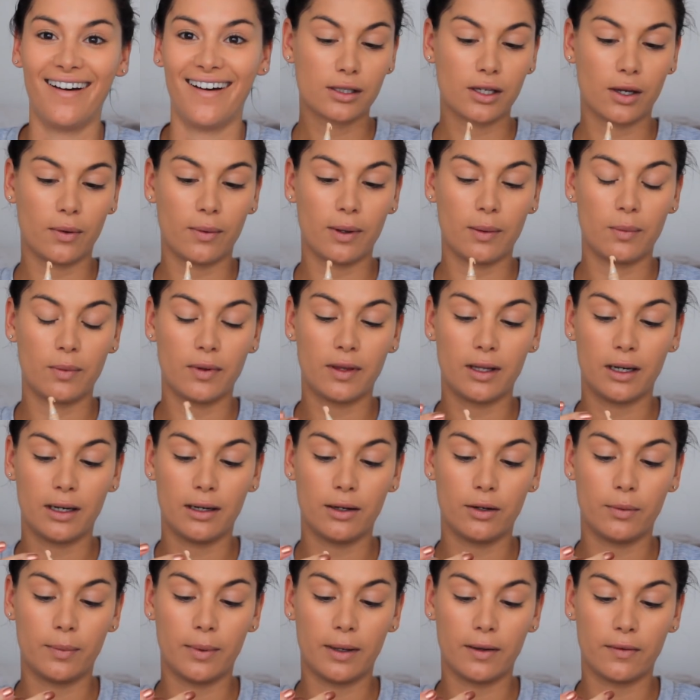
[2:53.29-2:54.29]
Let's go in with a
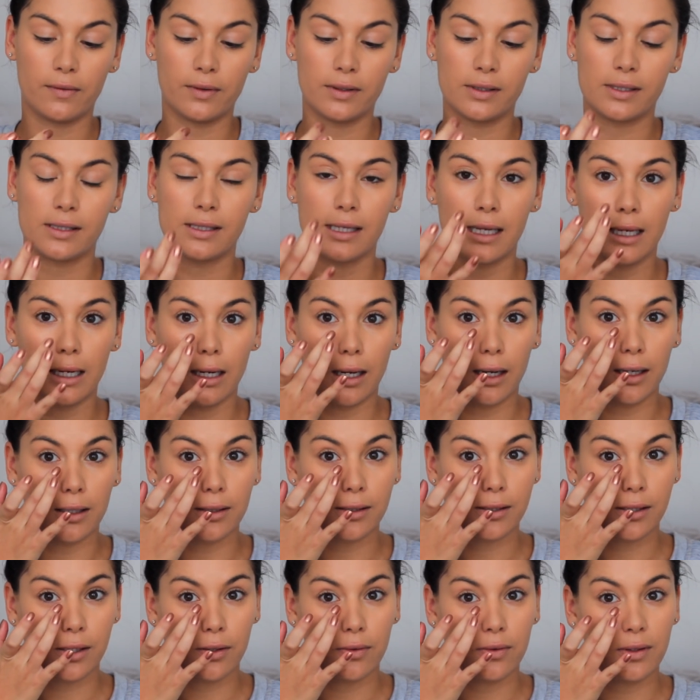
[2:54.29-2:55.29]
little bit of
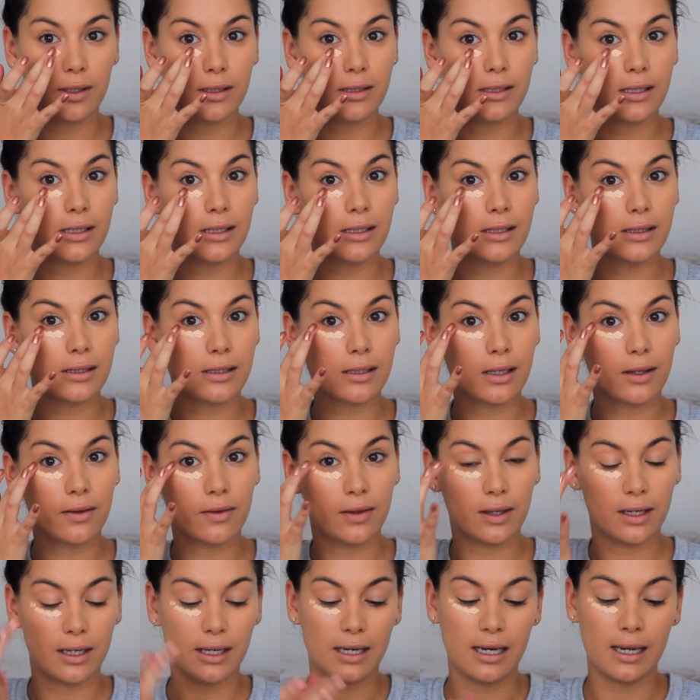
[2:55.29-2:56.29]
concealer. So this is
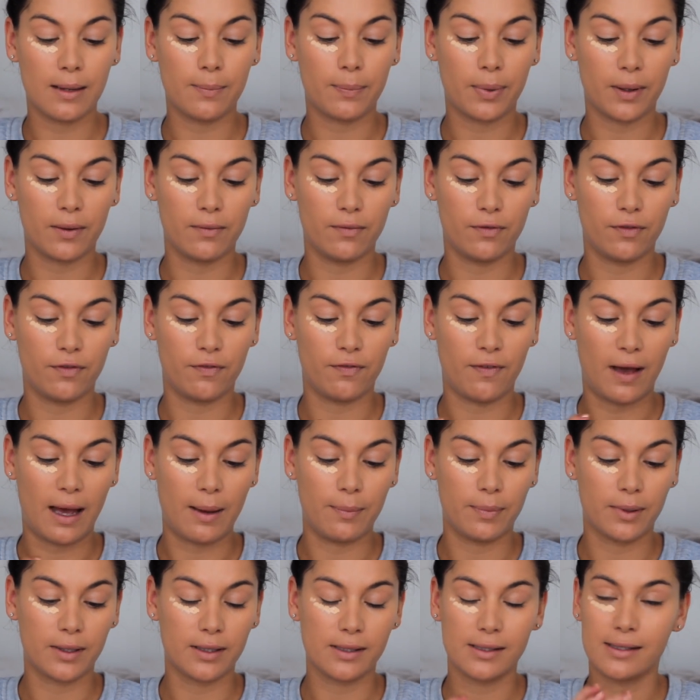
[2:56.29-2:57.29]
the Nip and
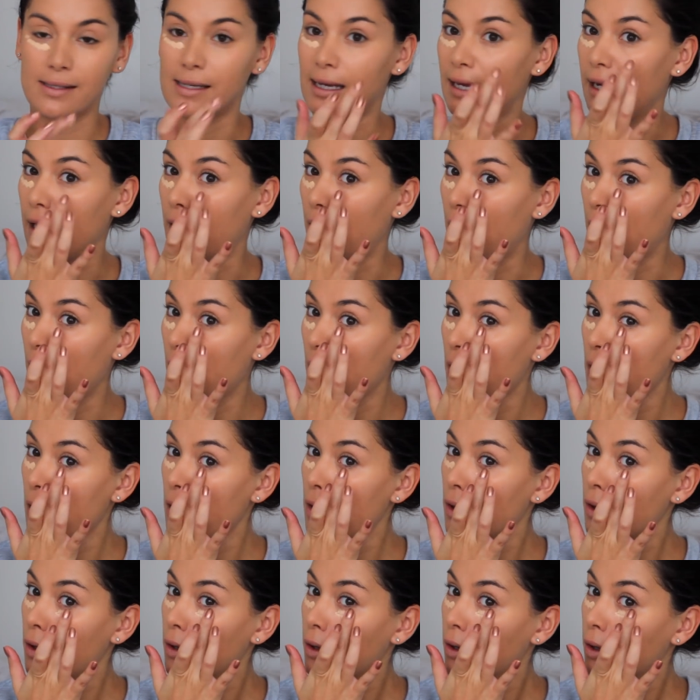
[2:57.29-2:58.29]
Fab concealer,
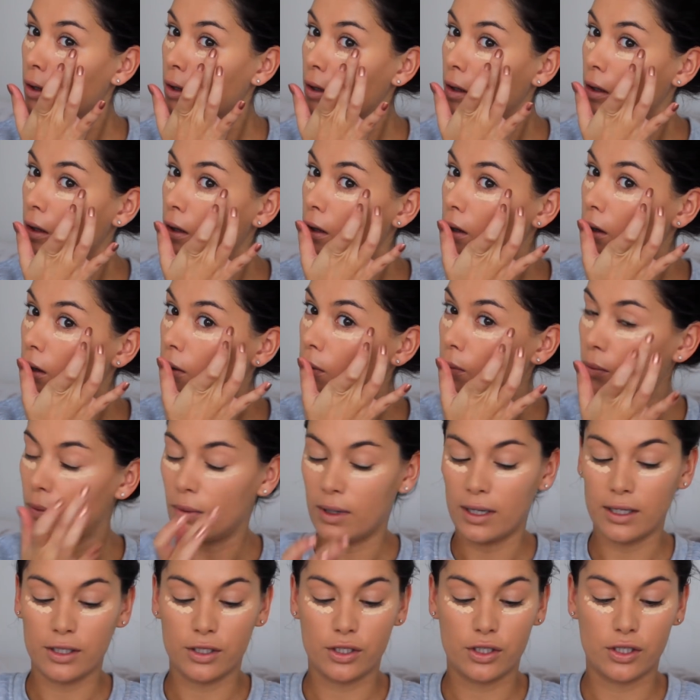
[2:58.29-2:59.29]

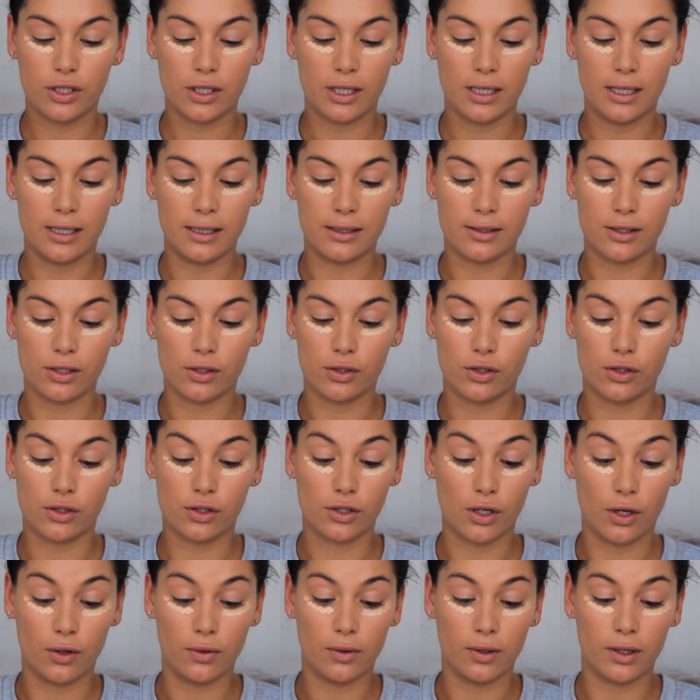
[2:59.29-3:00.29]
which is
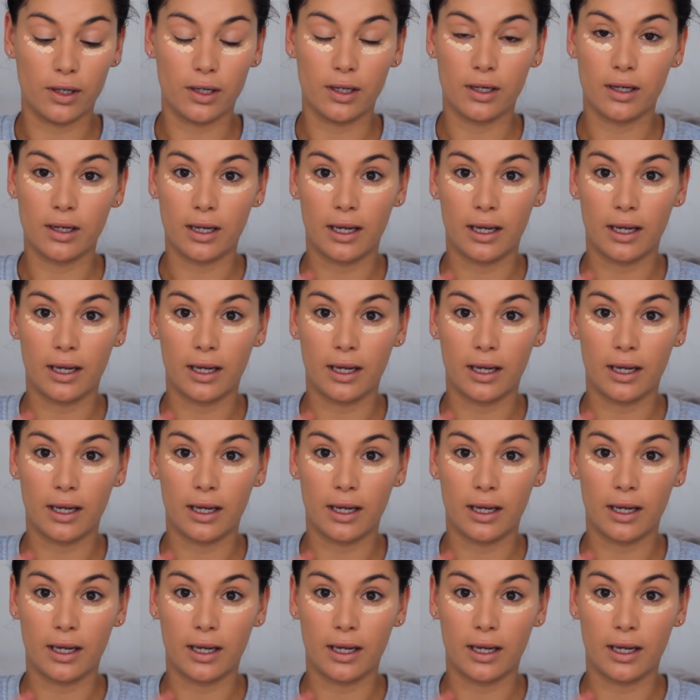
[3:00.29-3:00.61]
so good.